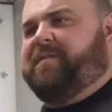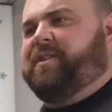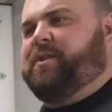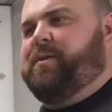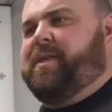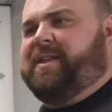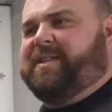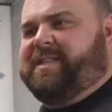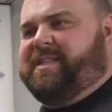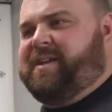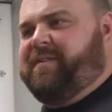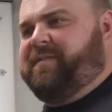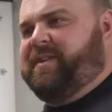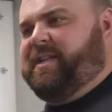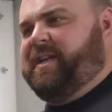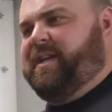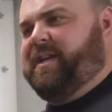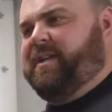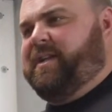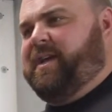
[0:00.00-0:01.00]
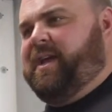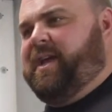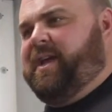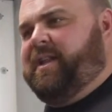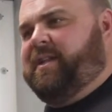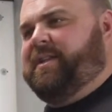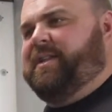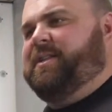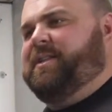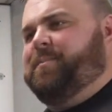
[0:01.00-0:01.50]
2017,
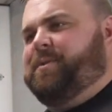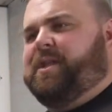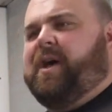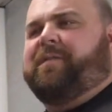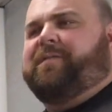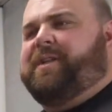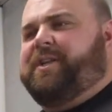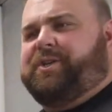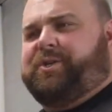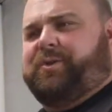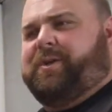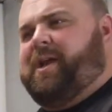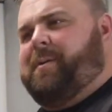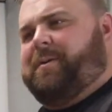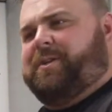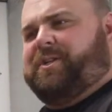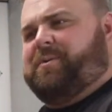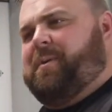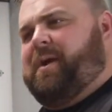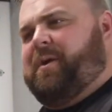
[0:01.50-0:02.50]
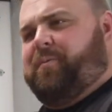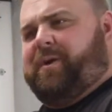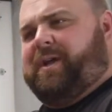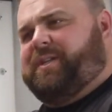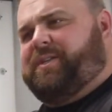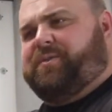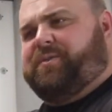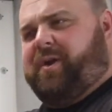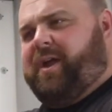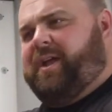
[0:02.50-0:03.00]
and did some soft tissue damage to my
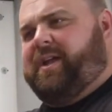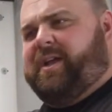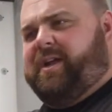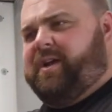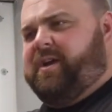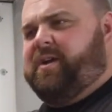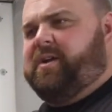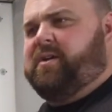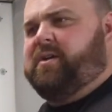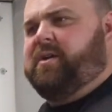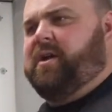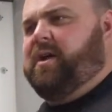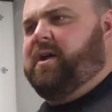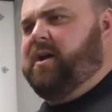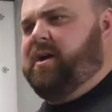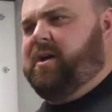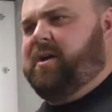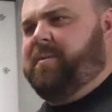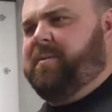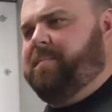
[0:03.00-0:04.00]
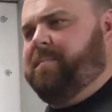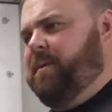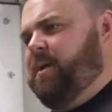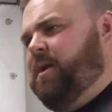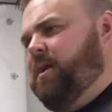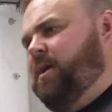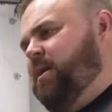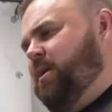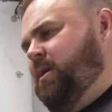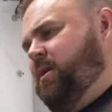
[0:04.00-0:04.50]
wrist right here.
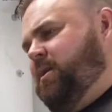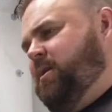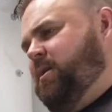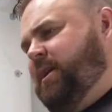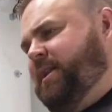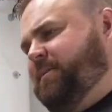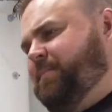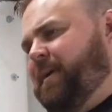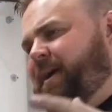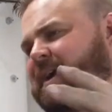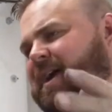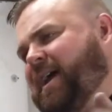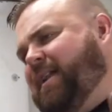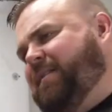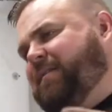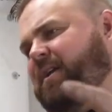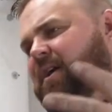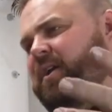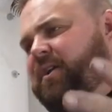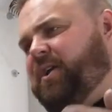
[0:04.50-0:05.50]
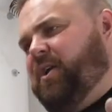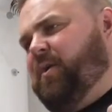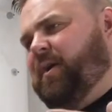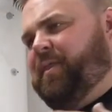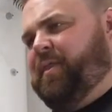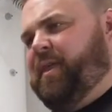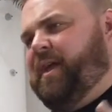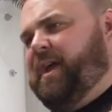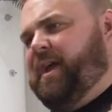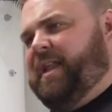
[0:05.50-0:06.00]
It's been kind of an ongoing
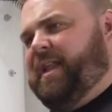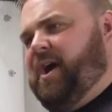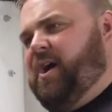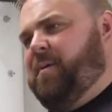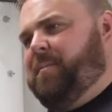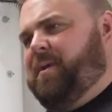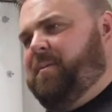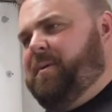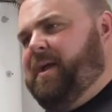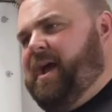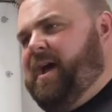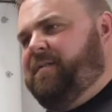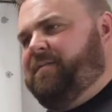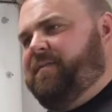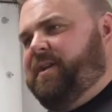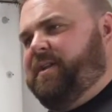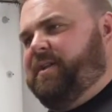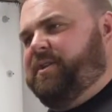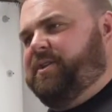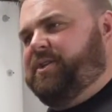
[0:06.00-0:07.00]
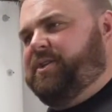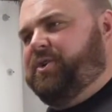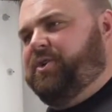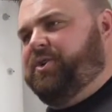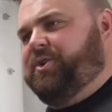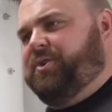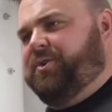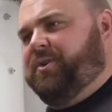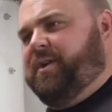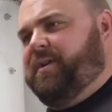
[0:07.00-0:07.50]
thing, and now I'm going to be having
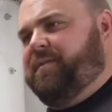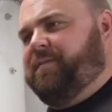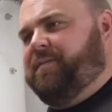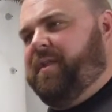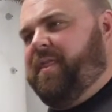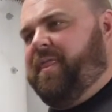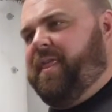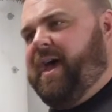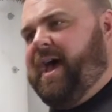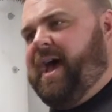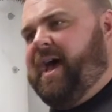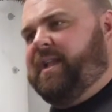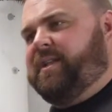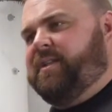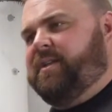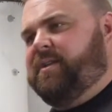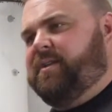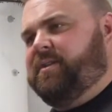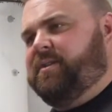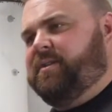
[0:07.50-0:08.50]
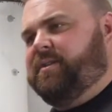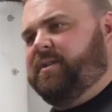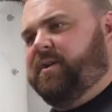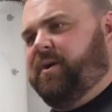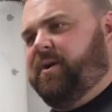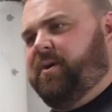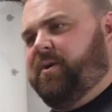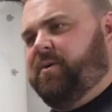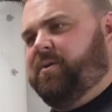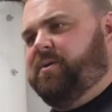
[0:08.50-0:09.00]
surgery for that.
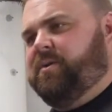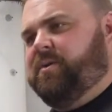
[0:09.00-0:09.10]
So,